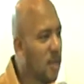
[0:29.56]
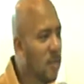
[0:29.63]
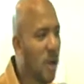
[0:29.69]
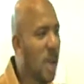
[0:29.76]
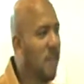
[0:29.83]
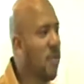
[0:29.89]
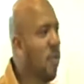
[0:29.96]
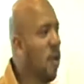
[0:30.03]

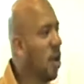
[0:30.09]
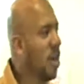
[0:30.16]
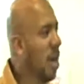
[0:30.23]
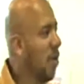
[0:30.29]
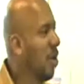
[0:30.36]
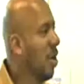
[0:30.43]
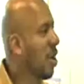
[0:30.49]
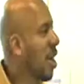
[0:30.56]
So every
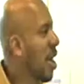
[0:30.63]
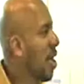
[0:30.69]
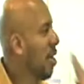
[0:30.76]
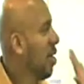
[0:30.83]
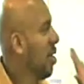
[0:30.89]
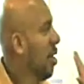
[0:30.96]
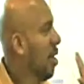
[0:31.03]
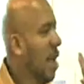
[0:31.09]
morning I would look like
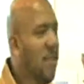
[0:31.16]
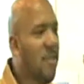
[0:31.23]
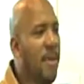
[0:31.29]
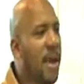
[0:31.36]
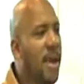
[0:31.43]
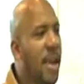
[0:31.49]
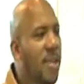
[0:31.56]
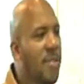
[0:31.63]

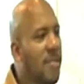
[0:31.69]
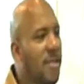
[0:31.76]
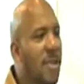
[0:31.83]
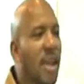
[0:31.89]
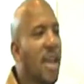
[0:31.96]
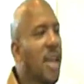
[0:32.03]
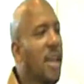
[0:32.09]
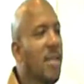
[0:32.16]
everybody else,
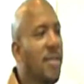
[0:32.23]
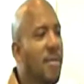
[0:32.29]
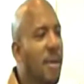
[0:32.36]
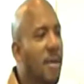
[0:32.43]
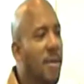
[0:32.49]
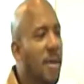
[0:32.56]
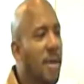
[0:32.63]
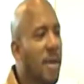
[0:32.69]
clean.
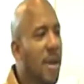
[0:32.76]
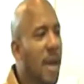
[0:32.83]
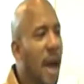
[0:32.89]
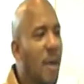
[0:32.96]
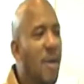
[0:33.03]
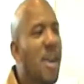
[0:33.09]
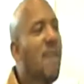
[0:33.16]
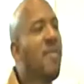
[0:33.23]

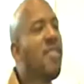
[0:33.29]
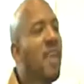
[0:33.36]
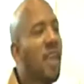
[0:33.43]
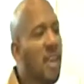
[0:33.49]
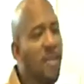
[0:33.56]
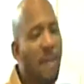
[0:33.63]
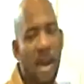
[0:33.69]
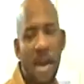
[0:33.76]
I would never
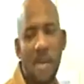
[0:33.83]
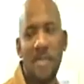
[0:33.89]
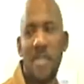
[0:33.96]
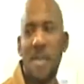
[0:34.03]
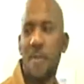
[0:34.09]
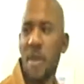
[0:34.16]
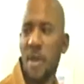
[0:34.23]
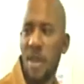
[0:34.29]
tell anybody I
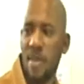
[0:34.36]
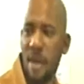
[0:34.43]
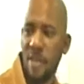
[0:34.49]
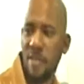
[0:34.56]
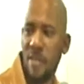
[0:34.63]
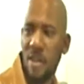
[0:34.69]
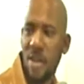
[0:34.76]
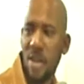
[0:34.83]
was sleeping in the
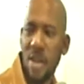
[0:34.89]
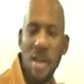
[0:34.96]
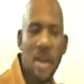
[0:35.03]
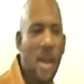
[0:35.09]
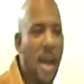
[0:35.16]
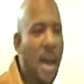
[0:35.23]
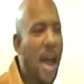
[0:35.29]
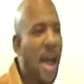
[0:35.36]
masjid.
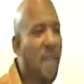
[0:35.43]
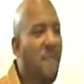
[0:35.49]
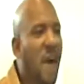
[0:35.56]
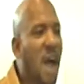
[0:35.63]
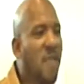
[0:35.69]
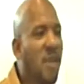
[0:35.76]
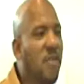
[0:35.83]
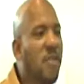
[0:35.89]
And I had
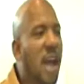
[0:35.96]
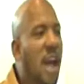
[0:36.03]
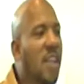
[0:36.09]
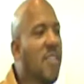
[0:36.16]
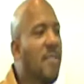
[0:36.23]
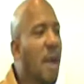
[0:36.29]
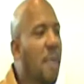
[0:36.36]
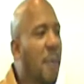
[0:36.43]

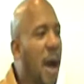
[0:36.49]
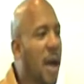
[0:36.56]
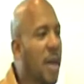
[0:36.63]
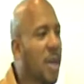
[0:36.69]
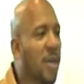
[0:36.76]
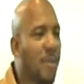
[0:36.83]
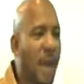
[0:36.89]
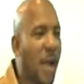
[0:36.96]
$500 in my
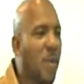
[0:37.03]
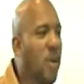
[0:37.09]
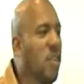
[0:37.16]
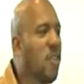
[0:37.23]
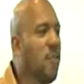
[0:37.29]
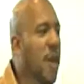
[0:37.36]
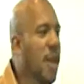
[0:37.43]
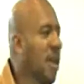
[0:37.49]
pocket, but I
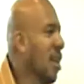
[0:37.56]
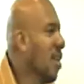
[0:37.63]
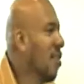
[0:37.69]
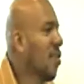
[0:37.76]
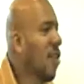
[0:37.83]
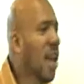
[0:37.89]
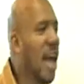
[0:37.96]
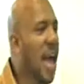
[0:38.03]
wouldn't spend it
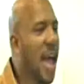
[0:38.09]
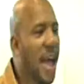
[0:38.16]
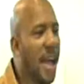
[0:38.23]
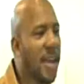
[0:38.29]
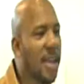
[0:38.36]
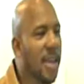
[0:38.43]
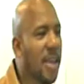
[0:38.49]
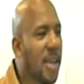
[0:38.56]
because it's all I
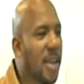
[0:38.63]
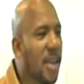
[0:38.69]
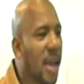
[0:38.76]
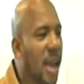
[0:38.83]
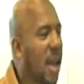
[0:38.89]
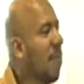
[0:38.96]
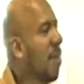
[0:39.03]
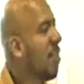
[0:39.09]
had.
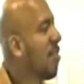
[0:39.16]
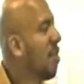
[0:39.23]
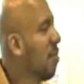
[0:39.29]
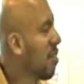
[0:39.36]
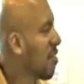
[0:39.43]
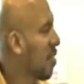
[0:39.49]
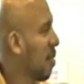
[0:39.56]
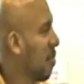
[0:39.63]
And I met
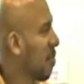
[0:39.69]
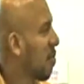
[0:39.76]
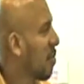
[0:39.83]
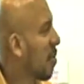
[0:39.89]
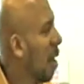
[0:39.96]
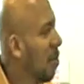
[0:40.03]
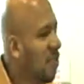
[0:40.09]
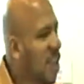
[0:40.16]
some
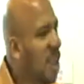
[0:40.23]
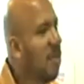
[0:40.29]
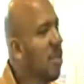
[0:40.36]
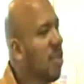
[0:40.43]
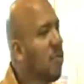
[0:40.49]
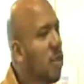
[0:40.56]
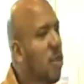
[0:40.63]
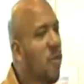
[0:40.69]
Muslims. I'm
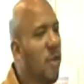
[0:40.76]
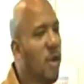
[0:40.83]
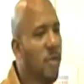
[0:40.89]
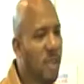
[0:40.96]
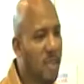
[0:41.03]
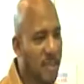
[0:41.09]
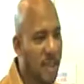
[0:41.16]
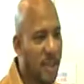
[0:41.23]
sharing this with you for a
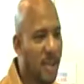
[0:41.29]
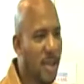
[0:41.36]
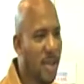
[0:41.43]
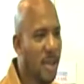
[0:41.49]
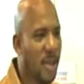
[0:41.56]
reason.